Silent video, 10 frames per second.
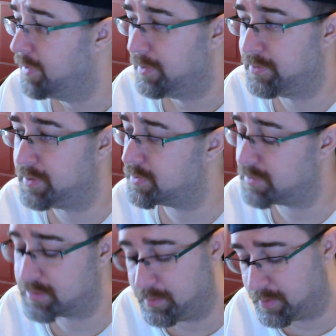This is
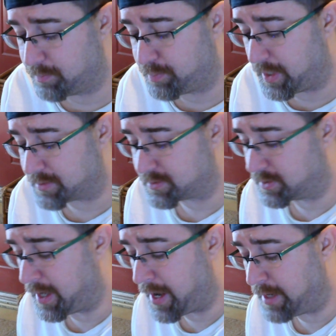some of the best
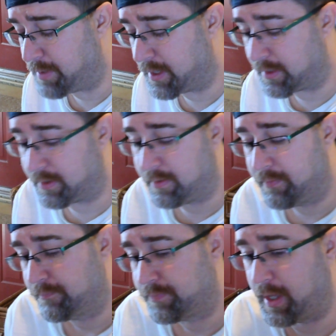gaming
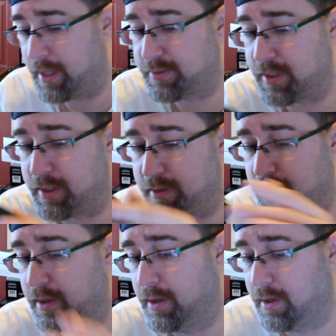headset
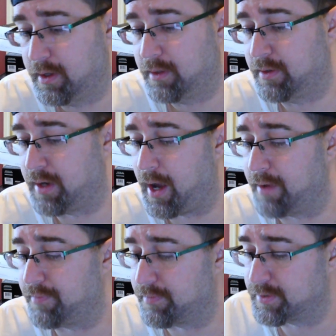that
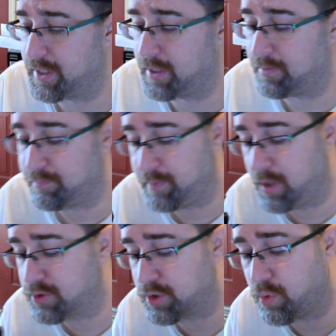I've ever seen.
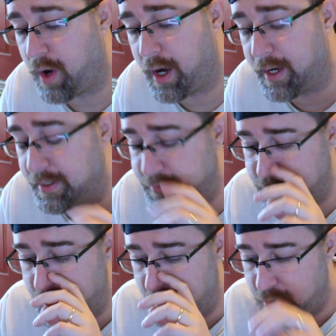Music
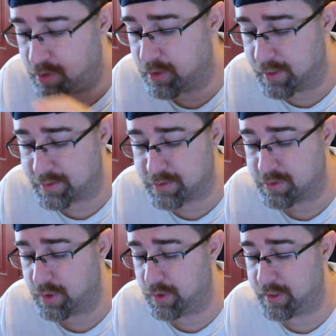wise, you can listen
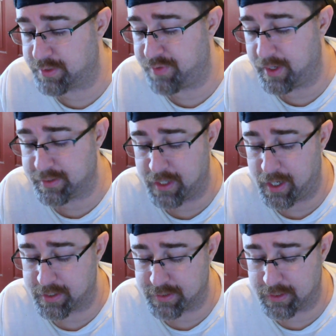to it. It's
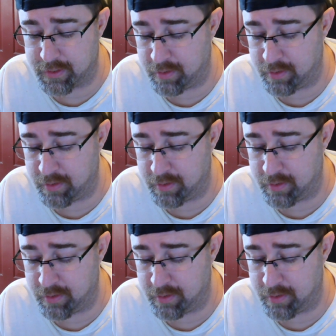fantastic.